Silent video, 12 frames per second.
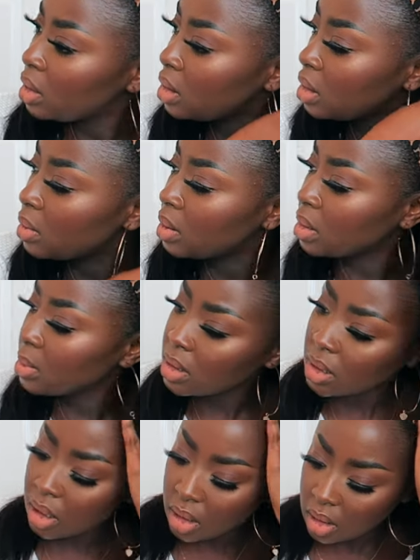You know what I'm
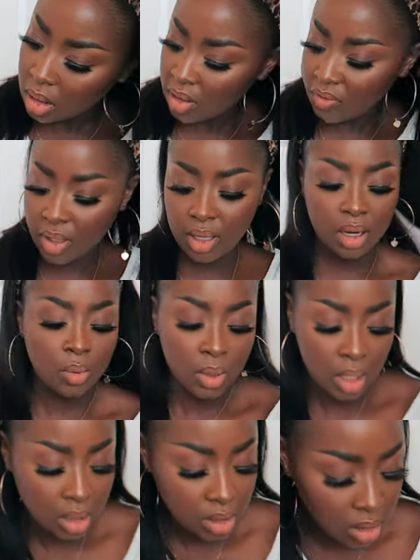saying? I forgot I
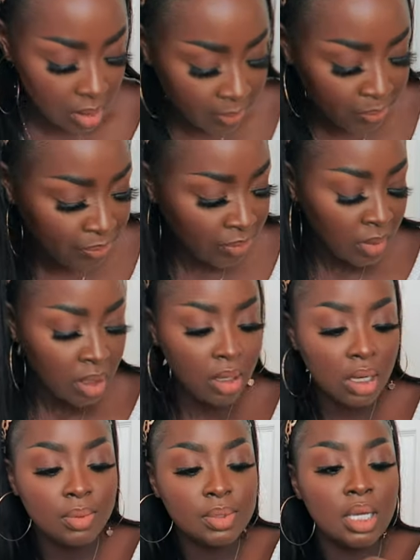wanted to
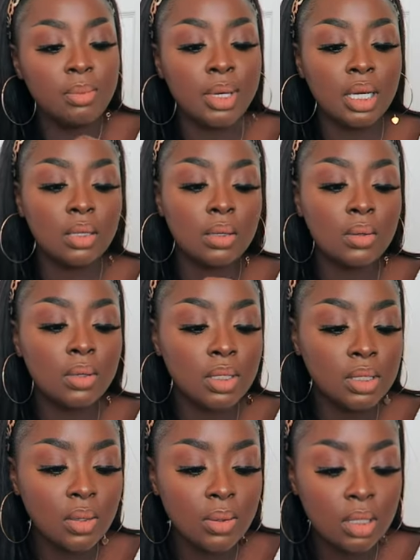update my
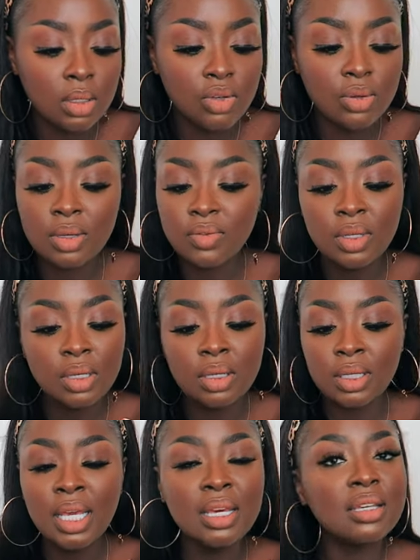gloss. Hold on,
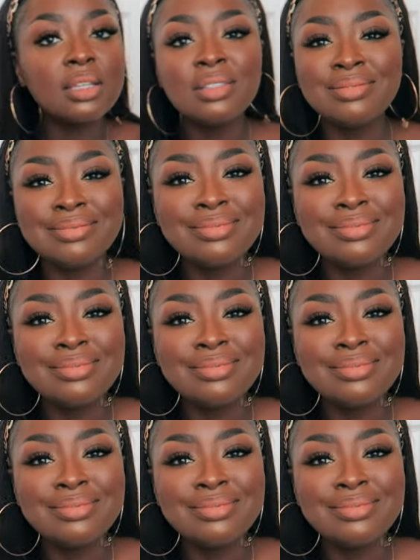trifling.